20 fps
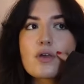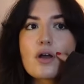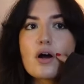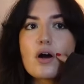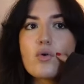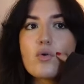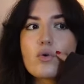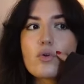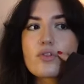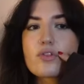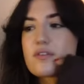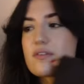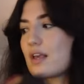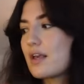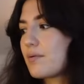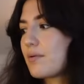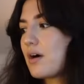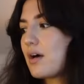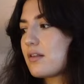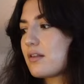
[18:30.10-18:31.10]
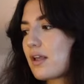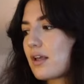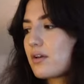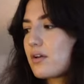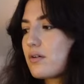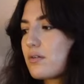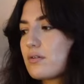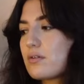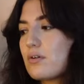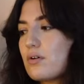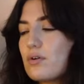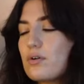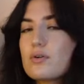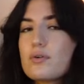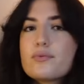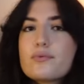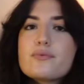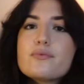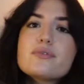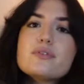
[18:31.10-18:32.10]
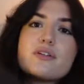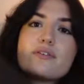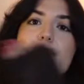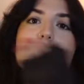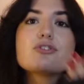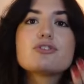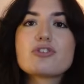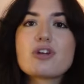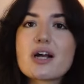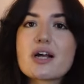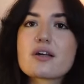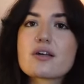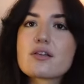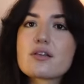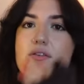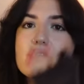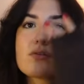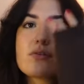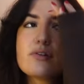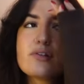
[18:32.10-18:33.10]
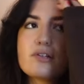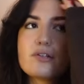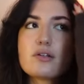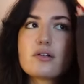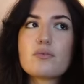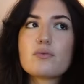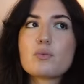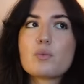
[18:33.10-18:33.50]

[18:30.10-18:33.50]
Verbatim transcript: or the same kinds like of different dragons and